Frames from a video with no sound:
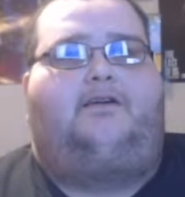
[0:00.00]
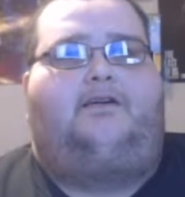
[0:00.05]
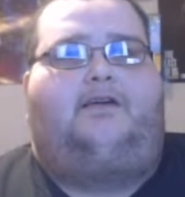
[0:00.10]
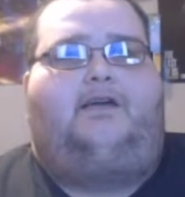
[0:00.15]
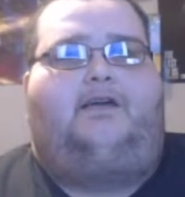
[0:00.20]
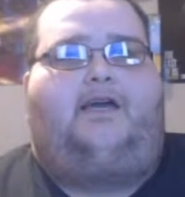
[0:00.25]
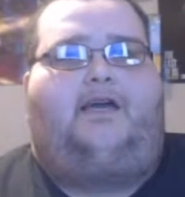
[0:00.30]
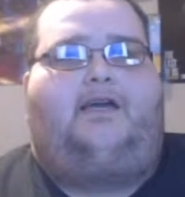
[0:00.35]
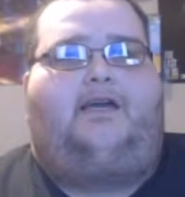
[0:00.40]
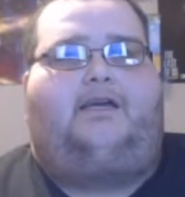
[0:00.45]

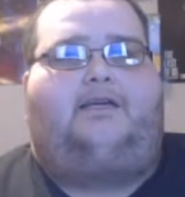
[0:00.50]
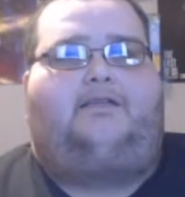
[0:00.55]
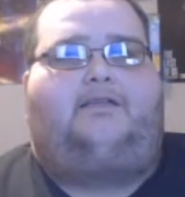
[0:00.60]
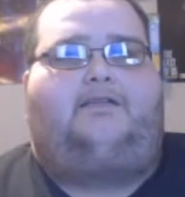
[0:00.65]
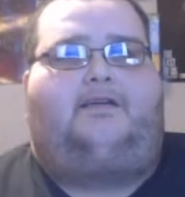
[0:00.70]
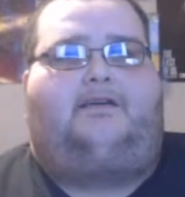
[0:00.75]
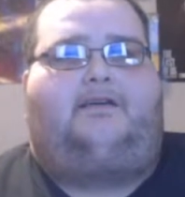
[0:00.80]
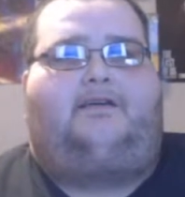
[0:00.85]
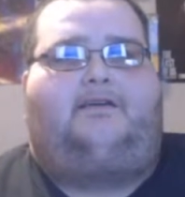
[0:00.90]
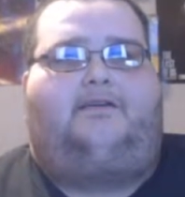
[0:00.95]
And
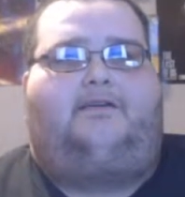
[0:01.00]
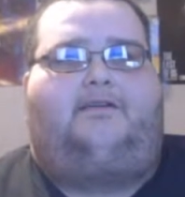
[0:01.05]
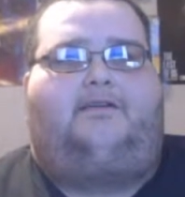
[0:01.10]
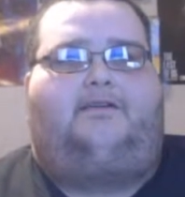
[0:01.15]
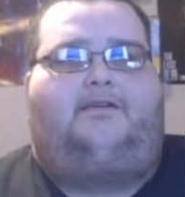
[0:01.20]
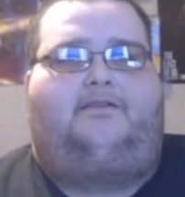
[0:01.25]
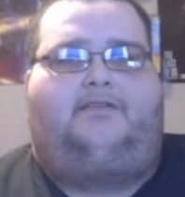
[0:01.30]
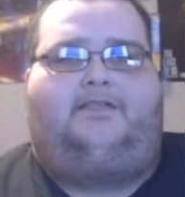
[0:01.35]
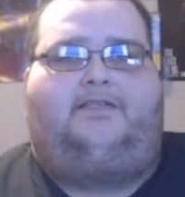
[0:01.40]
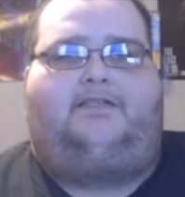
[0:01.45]
uh,
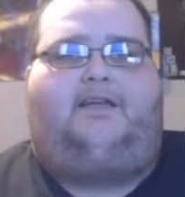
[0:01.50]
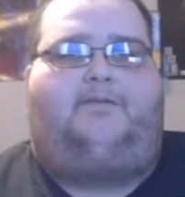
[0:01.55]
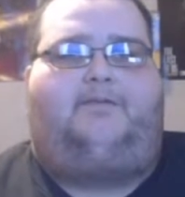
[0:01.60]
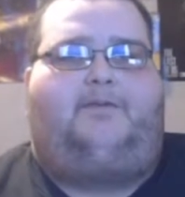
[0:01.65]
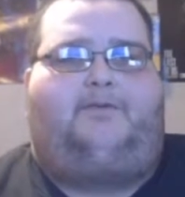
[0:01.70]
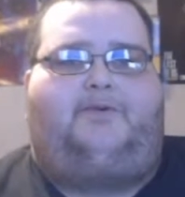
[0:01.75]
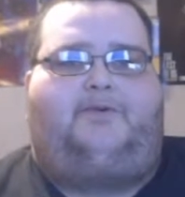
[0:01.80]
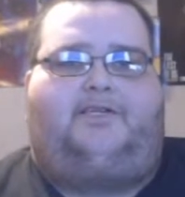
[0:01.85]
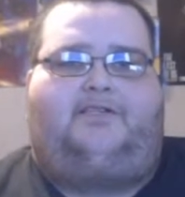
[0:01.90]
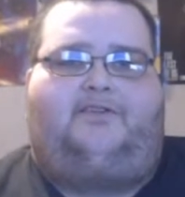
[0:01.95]
this time
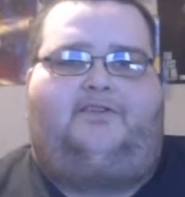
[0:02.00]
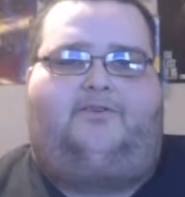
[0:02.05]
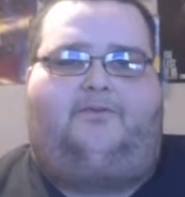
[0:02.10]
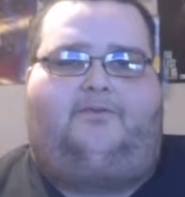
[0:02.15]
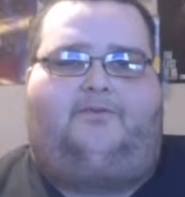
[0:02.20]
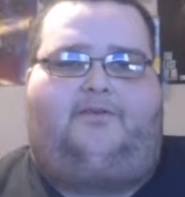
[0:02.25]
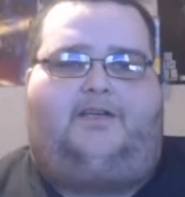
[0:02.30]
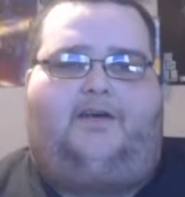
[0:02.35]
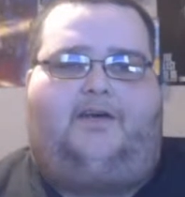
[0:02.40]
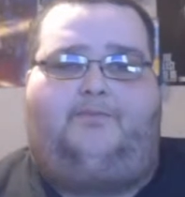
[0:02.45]
I want to do
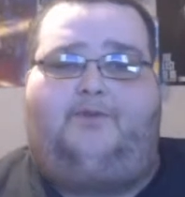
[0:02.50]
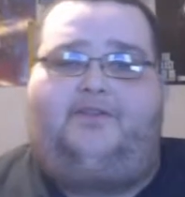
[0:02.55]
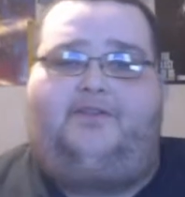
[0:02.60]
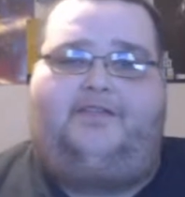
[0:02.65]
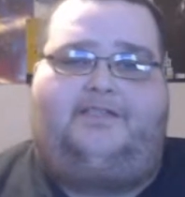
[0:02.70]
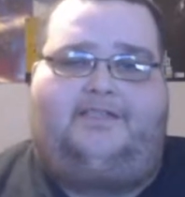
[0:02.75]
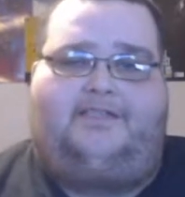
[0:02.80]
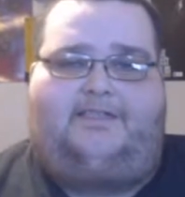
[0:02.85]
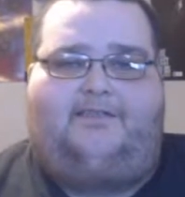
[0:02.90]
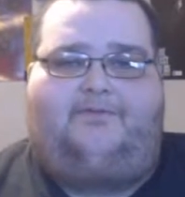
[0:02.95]
a couple
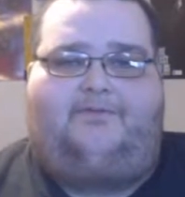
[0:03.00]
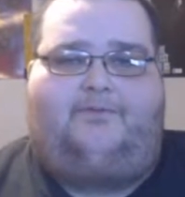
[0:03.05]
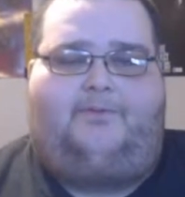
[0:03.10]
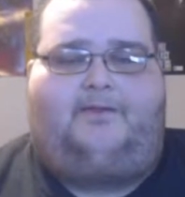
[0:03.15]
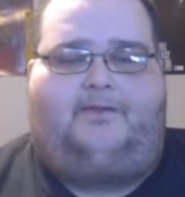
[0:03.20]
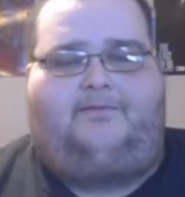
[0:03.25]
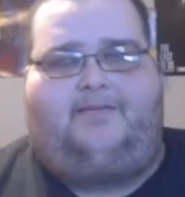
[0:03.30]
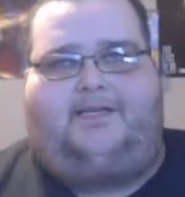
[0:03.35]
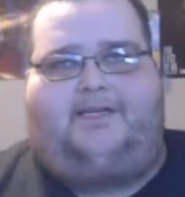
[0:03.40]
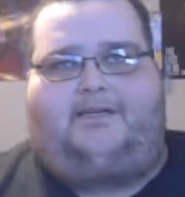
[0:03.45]
things different.
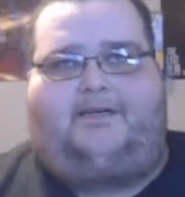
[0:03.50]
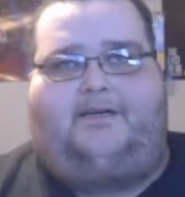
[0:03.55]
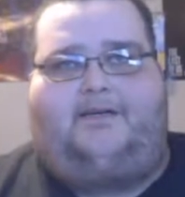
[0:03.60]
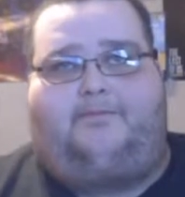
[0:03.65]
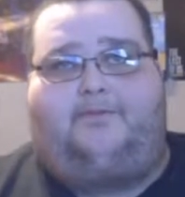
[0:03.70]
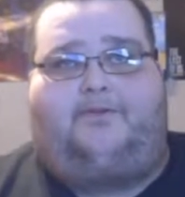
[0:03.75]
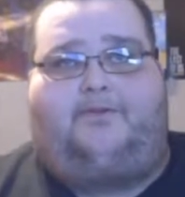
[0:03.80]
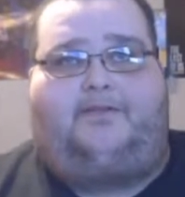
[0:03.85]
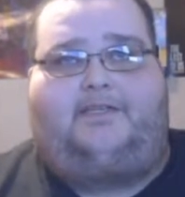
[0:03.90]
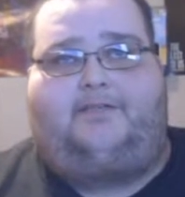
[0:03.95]
Well, not a
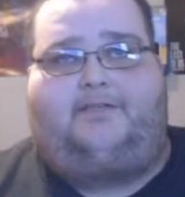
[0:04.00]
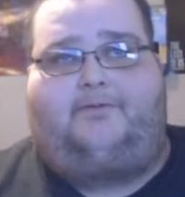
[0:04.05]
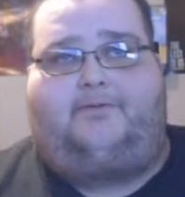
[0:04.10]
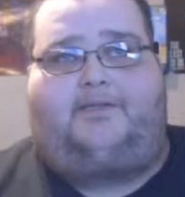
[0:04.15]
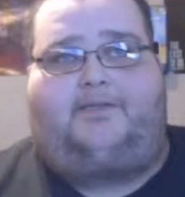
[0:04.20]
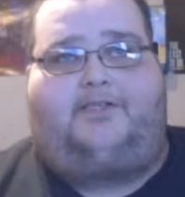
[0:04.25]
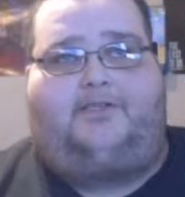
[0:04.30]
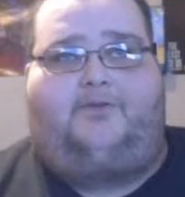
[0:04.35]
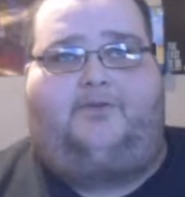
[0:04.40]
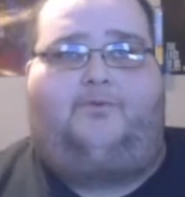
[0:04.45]
couple things. I'm
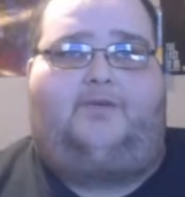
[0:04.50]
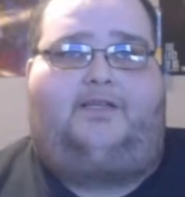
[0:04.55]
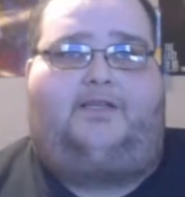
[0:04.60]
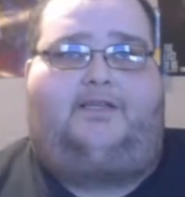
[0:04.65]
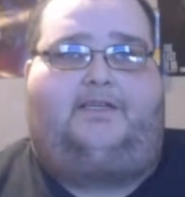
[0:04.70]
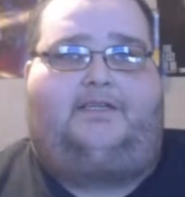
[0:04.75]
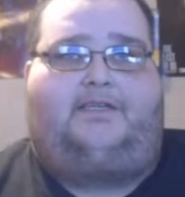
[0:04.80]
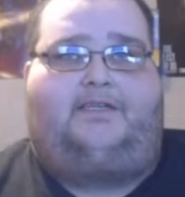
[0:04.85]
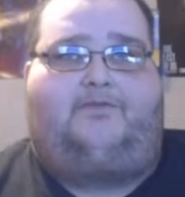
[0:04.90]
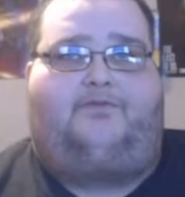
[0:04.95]
going to do one
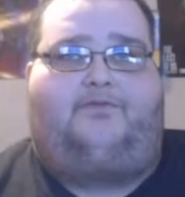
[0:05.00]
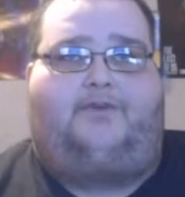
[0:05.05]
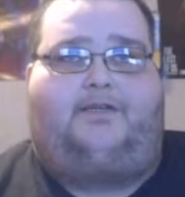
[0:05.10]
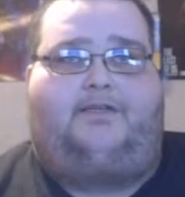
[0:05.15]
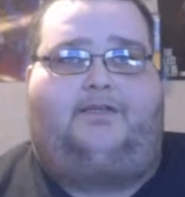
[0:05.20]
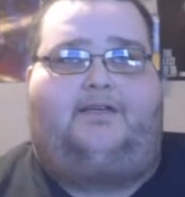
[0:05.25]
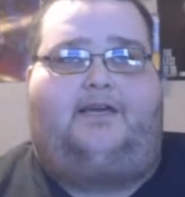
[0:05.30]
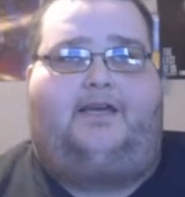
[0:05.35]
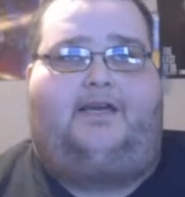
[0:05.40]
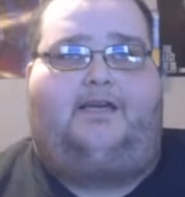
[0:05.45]
thing
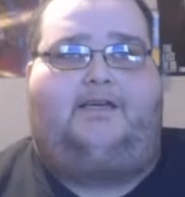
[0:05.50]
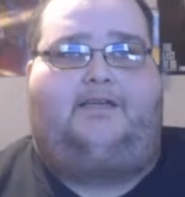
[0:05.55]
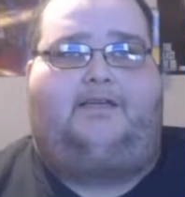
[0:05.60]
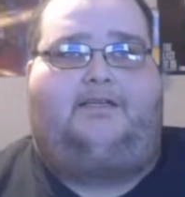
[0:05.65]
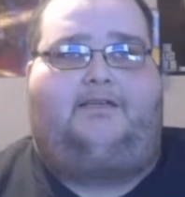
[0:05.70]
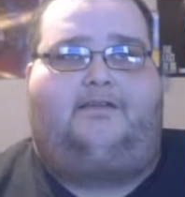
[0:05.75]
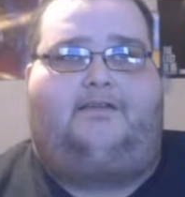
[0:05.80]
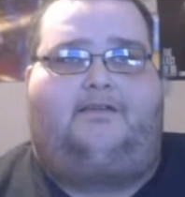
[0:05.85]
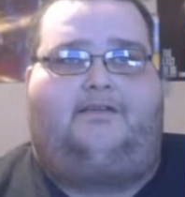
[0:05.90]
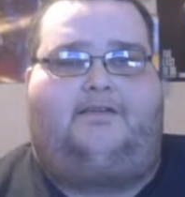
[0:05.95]
different
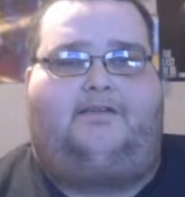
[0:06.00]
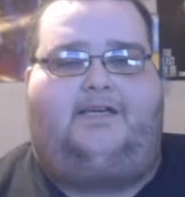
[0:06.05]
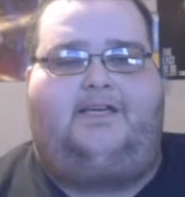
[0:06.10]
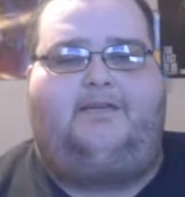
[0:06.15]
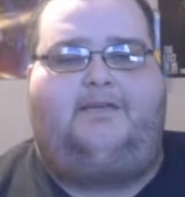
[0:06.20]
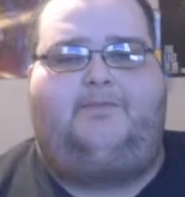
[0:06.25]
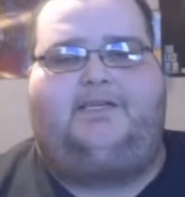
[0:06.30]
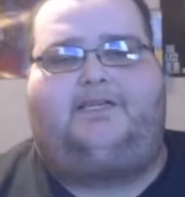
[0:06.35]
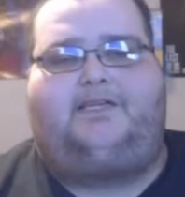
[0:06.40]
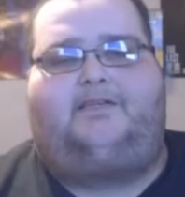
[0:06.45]
and
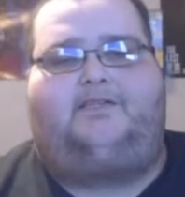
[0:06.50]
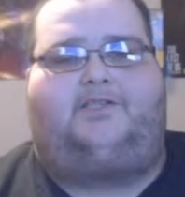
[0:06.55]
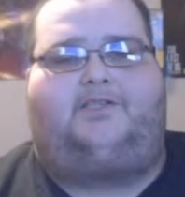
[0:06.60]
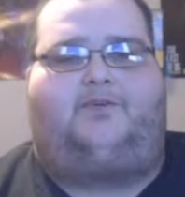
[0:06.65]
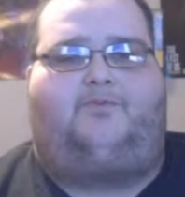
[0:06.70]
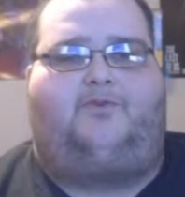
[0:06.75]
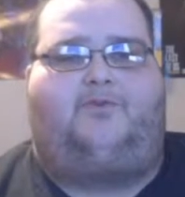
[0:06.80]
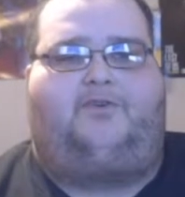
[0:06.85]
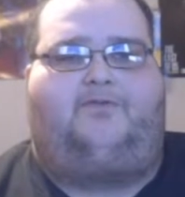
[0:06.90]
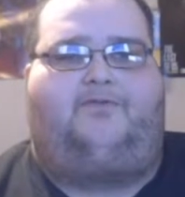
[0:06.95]
kind of make it a
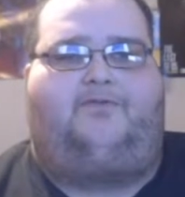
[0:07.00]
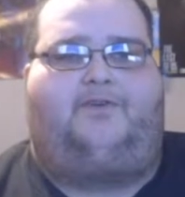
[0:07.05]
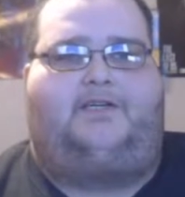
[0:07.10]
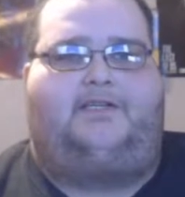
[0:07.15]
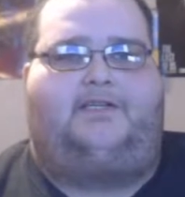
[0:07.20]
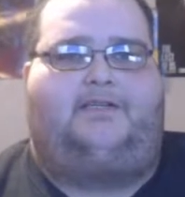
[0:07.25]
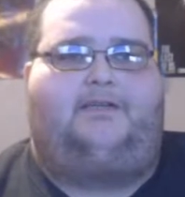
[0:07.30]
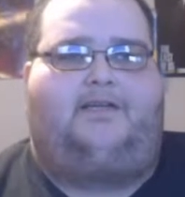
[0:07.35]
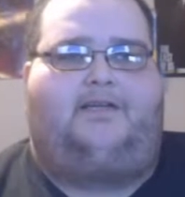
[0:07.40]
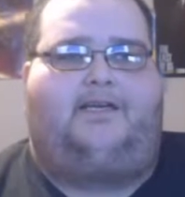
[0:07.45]
little more
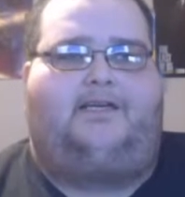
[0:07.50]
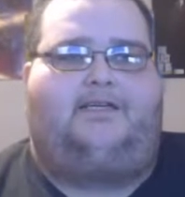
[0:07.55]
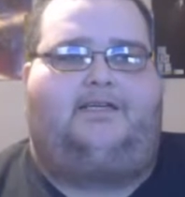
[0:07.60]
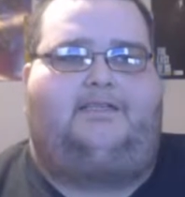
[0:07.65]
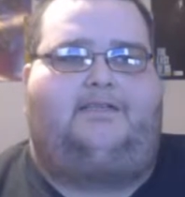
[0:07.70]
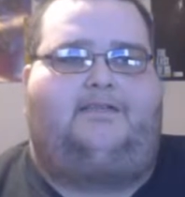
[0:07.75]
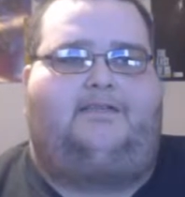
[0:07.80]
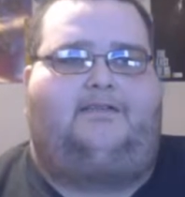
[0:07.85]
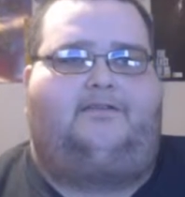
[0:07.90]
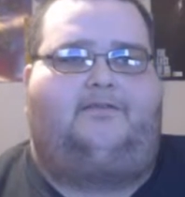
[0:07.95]
fun
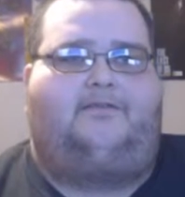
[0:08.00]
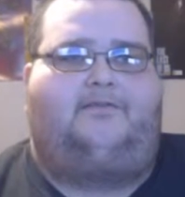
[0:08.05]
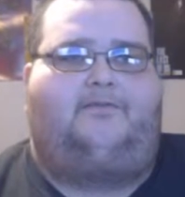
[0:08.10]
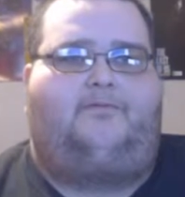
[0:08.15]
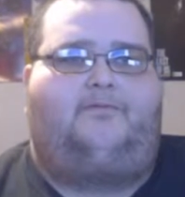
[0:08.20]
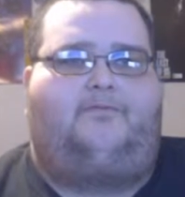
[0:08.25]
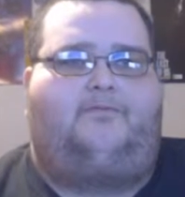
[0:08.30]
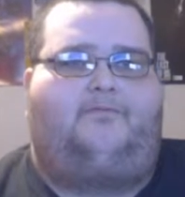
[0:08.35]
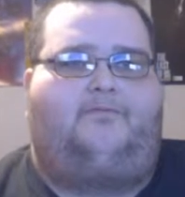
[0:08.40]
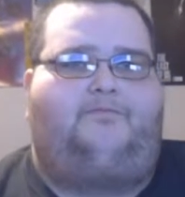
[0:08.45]
and
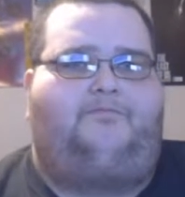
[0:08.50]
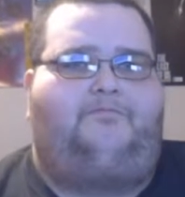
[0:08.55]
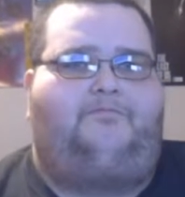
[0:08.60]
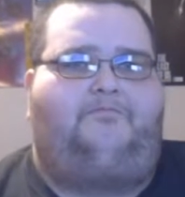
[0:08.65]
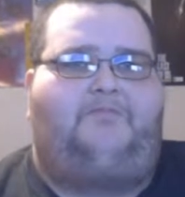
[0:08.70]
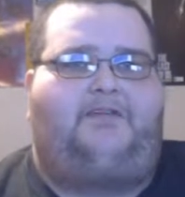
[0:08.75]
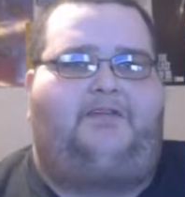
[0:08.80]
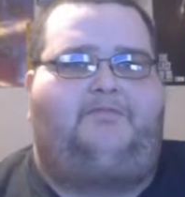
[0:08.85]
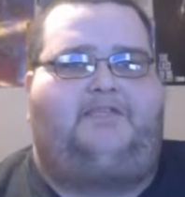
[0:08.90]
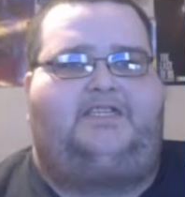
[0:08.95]

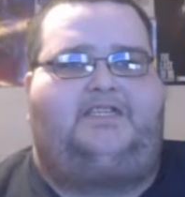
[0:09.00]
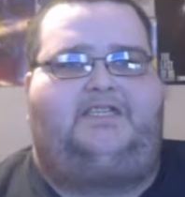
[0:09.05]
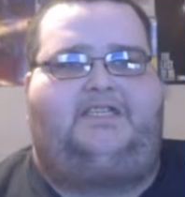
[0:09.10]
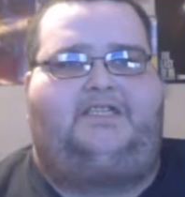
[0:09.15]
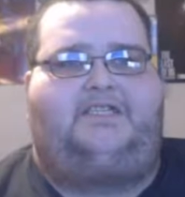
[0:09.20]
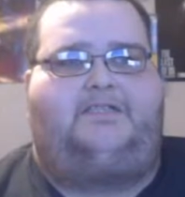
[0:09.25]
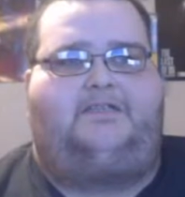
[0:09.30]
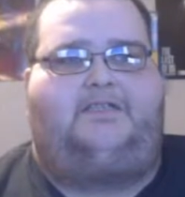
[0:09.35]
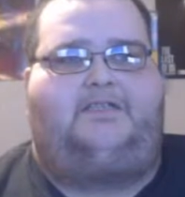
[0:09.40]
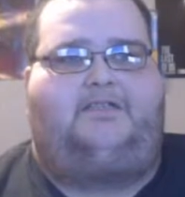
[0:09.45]

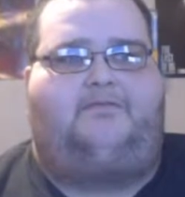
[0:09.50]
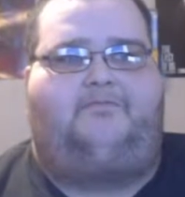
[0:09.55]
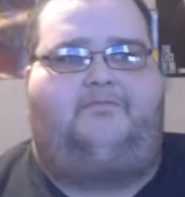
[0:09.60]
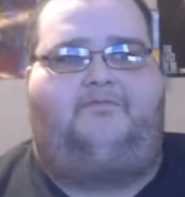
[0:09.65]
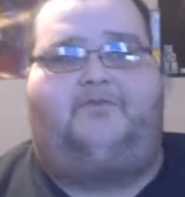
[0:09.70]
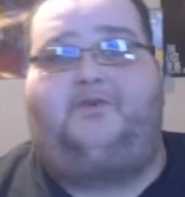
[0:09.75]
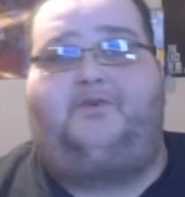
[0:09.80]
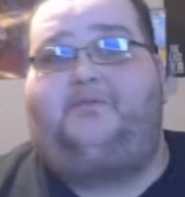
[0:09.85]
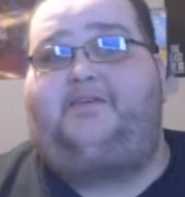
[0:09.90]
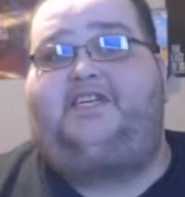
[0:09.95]
maybe
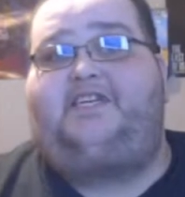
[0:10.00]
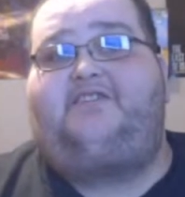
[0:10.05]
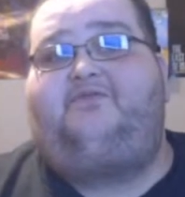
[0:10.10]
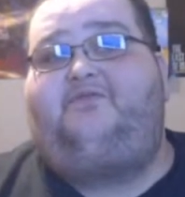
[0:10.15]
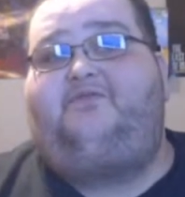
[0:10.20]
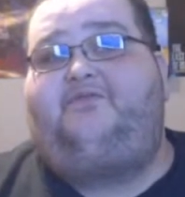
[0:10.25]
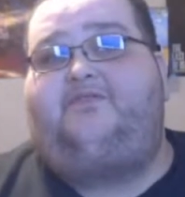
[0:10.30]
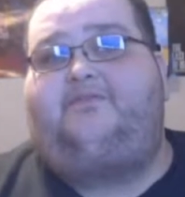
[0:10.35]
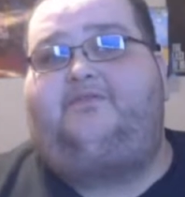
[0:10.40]
informative.